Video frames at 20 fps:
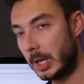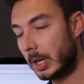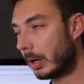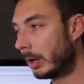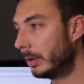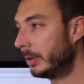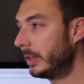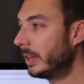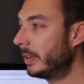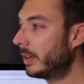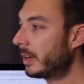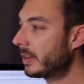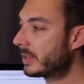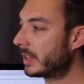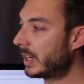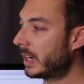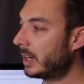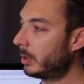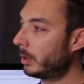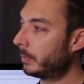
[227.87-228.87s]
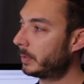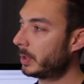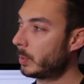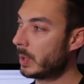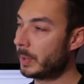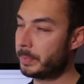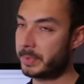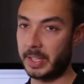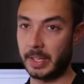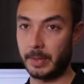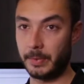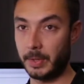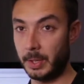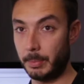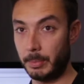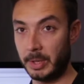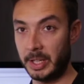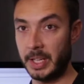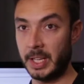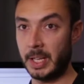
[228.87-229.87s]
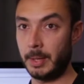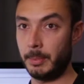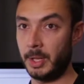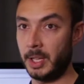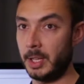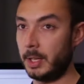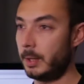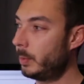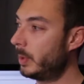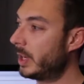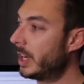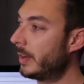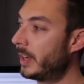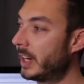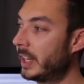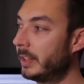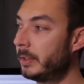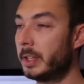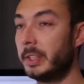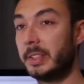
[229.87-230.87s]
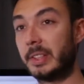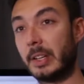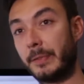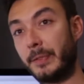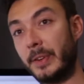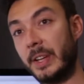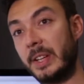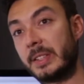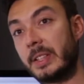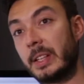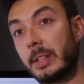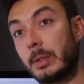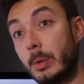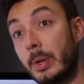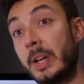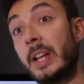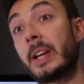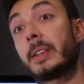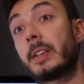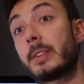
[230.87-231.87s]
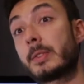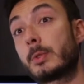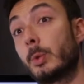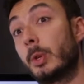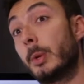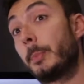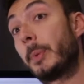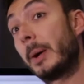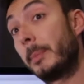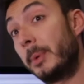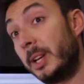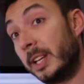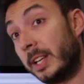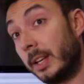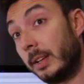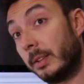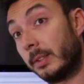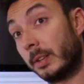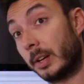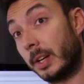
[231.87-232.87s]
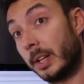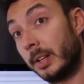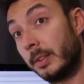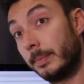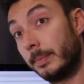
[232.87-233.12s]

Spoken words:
On the other side of the web server in Miami, we have another interface that connects us to the public internet.